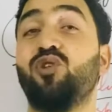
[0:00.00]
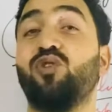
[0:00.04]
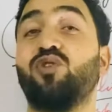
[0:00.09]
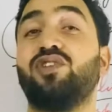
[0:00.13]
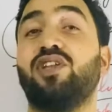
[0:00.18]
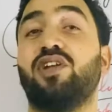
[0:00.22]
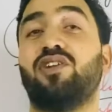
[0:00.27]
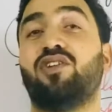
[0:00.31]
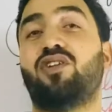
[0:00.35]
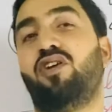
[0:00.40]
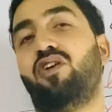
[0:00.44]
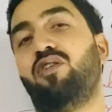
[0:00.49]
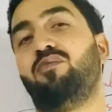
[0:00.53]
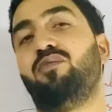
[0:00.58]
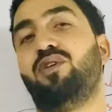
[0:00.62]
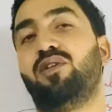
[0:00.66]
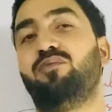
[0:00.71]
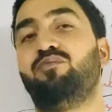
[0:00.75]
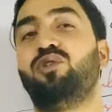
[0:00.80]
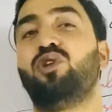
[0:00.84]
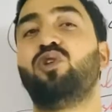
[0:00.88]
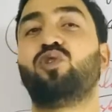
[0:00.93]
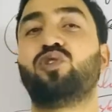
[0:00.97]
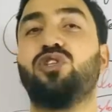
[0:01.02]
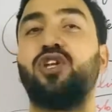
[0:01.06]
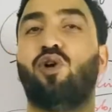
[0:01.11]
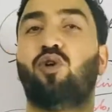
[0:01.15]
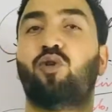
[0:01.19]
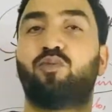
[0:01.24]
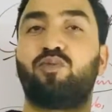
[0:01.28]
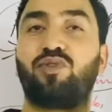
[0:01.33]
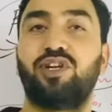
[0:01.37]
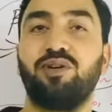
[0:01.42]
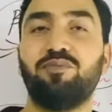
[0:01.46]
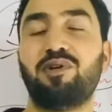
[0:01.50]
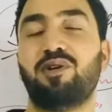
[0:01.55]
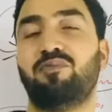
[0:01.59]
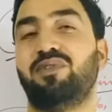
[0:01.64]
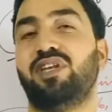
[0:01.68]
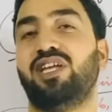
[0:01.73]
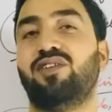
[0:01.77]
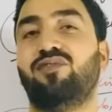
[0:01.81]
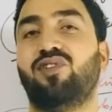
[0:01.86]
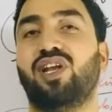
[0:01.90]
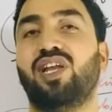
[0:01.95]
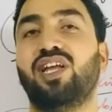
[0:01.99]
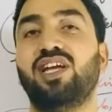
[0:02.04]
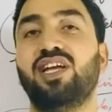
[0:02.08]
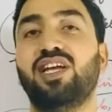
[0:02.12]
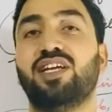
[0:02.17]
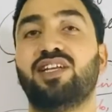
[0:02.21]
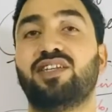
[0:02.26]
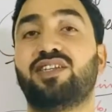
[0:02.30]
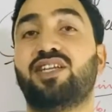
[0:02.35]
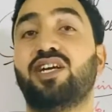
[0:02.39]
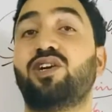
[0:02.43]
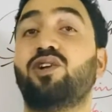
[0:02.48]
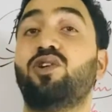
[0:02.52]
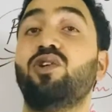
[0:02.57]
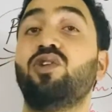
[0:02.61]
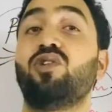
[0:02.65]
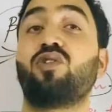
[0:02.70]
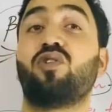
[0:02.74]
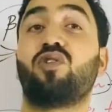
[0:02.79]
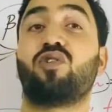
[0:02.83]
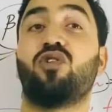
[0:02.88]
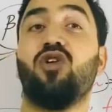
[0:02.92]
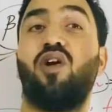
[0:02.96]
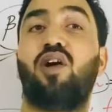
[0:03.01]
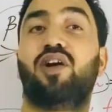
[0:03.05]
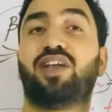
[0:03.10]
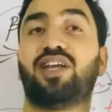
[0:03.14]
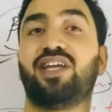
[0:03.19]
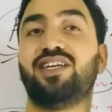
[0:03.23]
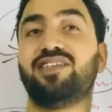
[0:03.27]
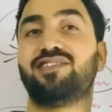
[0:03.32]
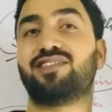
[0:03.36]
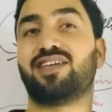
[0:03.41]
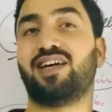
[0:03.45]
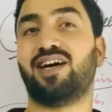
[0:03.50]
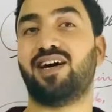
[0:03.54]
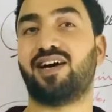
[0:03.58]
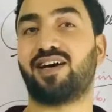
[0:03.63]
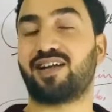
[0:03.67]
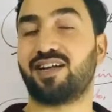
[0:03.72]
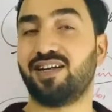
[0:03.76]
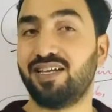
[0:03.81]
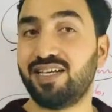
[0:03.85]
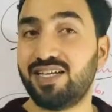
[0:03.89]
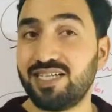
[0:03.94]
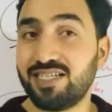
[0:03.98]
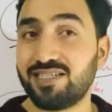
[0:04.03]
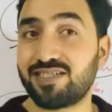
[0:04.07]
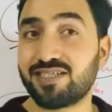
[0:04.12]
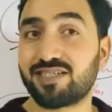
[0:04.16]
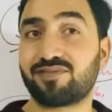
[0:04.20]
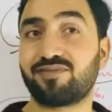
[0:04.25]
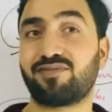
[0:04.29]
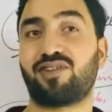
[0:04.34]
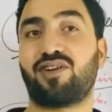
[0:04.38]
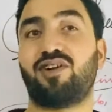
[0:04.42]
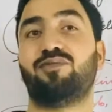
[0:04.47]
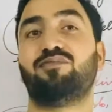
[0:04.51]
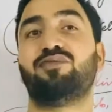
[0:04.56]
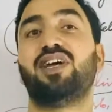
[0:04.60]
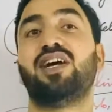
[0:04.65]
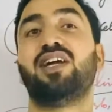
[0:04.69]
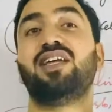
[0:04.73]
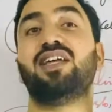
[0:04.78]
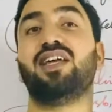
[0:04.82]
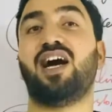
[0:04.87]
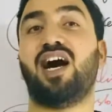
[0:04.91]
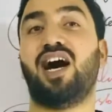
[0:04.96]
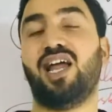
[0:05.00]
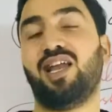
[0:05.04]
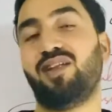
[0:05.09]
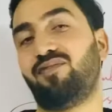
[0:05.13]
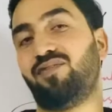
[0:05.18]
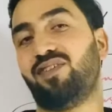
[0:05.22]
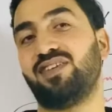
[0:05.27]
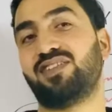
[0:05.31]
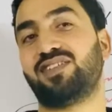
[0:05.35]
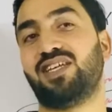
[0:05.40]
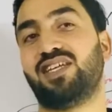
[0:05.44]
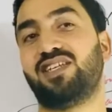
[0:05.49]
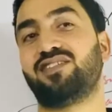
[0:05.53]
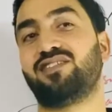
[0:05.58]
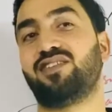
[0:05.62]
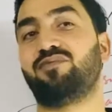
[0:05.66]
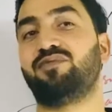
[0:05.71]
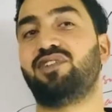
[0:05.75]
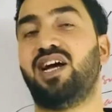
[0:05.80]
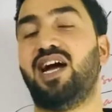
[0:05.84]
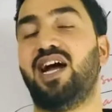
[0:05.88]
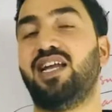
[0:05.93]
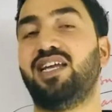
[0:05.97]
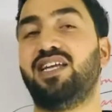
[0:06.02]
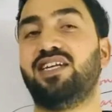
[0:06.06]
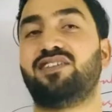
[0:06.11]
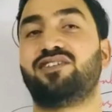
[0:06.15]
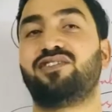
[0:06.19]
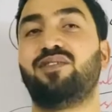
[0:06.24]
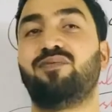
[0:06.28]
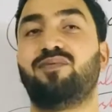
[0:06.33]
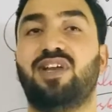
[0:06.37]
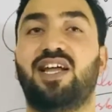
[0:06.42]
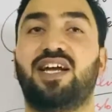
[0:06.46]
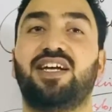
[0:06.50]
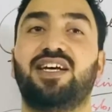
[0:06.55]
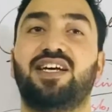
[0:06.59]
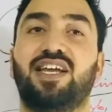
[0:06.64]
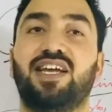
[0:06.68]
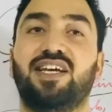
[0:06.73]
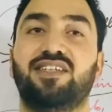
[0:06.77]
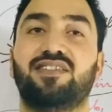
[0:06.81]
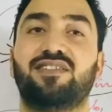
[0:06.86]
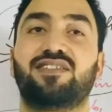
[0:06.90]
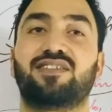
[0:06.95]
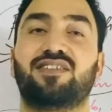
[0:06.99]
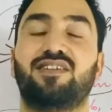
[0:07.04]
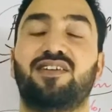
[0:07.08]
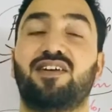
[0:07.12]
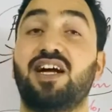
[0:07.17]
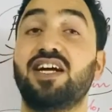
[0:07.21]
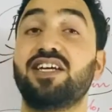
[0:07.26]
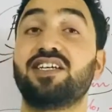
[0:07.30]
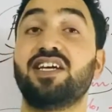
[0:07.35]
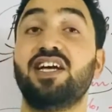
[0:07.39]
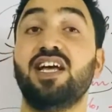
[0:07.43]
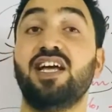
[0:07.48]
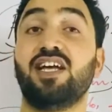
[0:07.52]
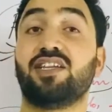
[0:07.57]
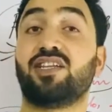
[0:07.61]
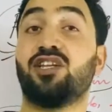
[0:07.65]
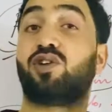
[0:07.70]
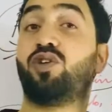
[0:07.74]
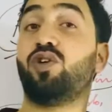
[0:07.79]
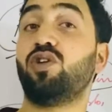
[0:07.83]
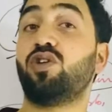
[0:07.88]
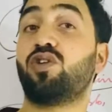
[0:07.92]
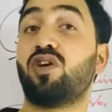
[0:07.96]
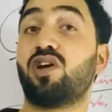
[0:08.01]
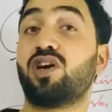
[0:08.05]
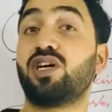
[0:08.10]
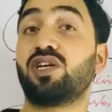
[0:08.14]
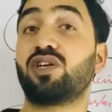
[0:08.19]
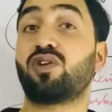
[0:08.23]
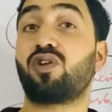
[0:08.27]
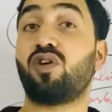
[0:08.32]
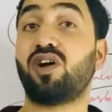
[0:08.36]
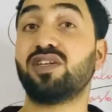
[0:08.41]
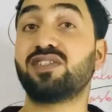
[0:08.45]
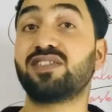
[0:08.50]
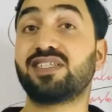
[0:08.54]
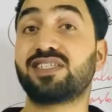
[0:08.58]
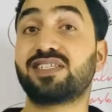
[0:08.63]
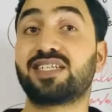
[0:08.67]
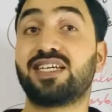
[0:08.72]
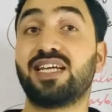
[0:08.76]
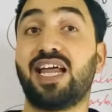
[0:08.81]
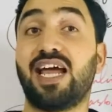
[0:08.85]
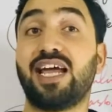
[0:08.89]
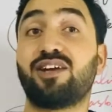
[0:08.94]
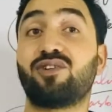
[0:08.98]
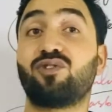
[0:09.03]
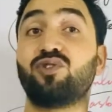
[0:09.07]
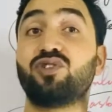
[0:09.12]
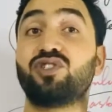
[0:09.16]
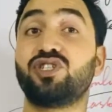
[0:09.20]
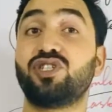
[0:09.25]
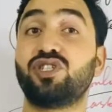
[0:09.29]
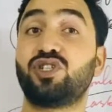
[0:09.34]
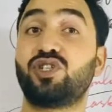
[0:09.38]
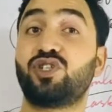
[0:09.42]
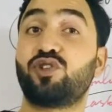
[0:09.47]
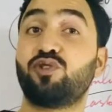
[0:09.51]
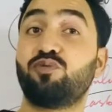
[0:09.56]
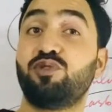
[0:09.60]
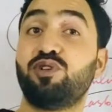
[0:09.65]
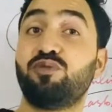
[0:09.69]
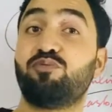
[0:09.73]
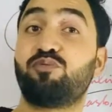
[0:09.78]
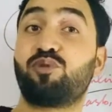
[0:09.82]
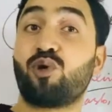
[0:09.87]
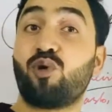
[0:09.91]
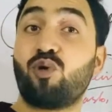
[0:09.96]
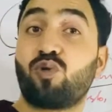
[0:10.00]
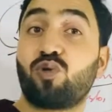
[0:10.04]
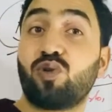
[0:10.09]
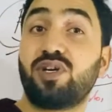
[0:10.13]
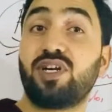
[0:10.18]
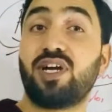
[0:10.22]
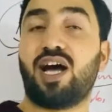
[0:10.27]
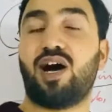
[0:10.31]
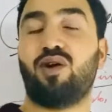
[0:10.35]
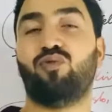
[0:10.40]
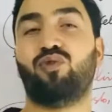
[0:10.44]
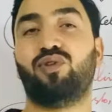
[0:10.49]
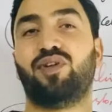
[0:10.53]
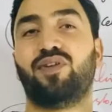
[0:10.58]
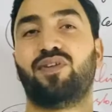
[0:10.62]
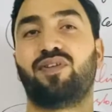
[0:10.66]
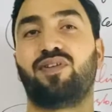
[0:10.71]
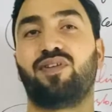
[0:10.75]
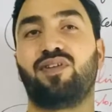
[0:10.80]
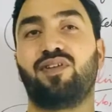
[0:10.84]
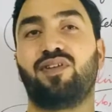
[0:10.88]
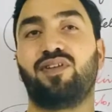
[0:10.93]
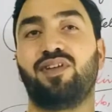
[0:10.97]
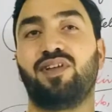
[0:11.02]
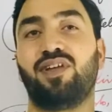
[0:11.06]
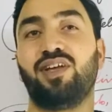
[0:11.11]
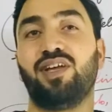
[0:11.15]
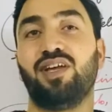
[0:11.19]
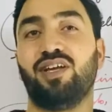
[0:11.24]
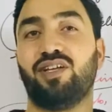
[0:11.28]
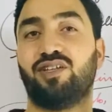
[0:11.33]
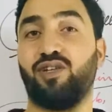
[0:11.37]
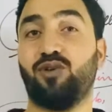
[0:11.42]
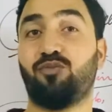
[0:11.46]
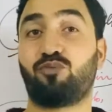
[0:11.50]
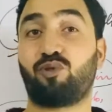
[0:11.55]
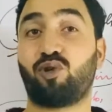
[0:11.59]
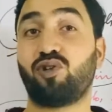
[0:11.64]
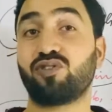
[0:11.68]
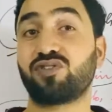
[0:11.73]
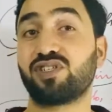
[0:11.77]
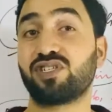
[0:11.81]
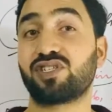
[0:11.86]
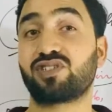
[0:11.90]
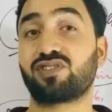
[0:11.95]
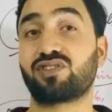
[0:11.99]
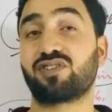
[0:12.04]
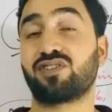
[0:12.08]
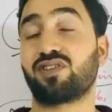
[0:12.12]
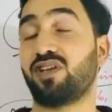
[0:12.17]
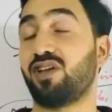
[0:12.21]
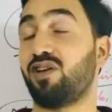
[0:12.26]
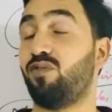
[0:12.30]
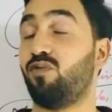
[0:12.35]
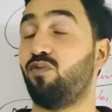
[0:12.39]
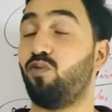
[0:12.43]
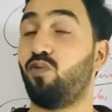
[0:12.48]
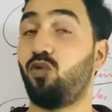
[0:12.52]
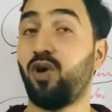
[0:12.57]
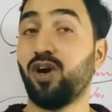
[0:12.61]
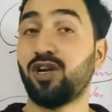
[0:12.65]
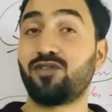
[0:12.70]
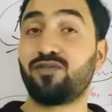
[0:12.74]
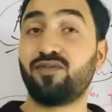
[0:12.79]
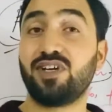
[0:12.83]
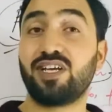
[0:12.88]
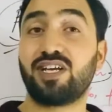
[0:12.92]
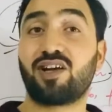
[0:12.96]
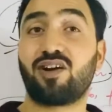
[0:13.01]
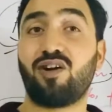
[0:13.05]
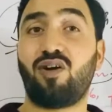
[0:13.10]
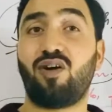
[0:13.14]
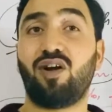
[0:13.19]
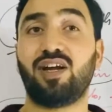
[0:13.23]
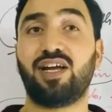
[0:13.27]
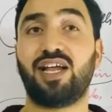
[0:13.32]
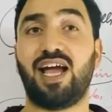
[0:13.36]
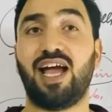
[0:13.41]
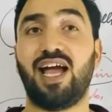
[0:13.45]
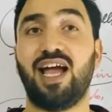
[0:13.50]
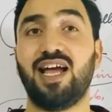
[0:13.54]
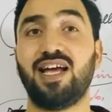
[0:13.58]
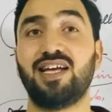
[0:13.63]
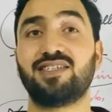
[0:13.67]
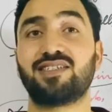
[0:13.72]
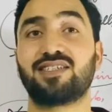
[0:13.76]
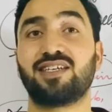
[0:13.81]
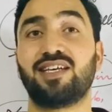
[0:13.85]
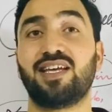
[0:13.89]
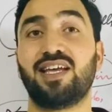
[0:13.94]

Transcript: the optimum level, the glucagon is released from the alpha cells of the islets of Langerhans, right? The glucagon causes glycogen to be broken down. The process, what we called as